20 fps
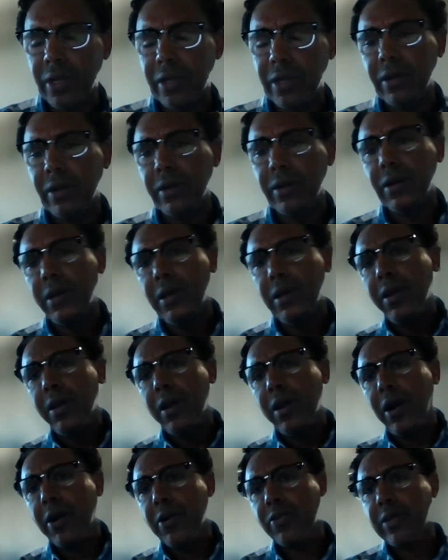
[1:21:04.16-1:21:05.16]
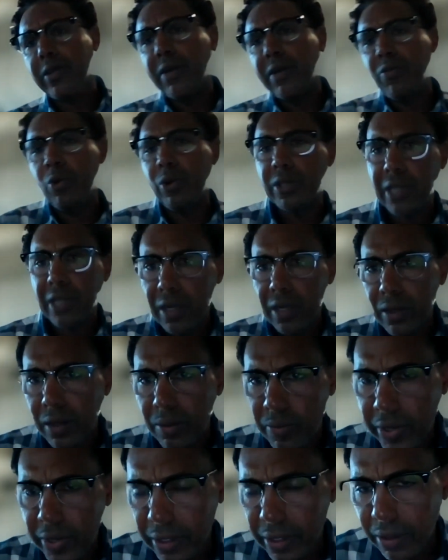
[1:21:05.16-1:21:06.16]
And then our staff who are
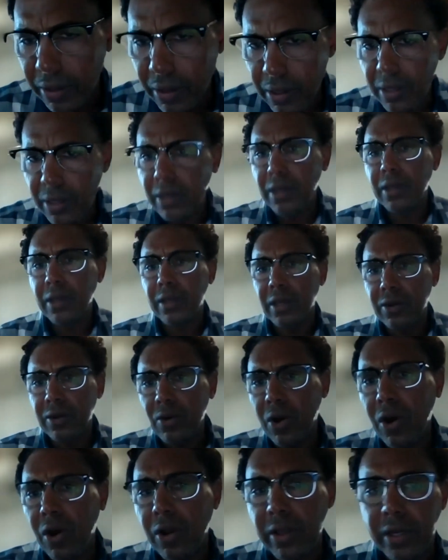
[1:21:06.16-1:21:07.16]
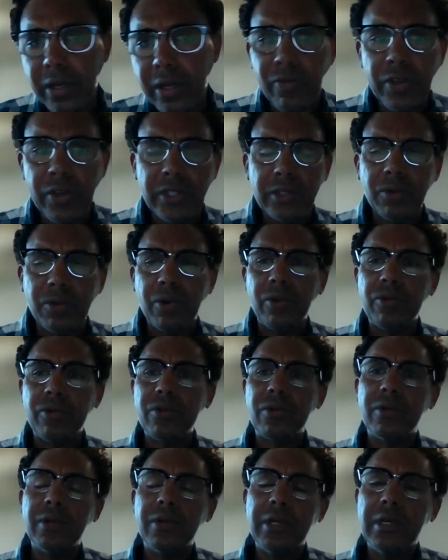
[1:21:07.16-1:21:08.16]
telecommuting can call
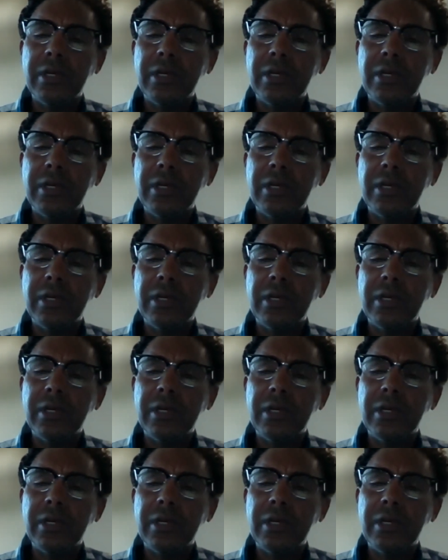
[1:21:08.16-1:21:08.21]
individuals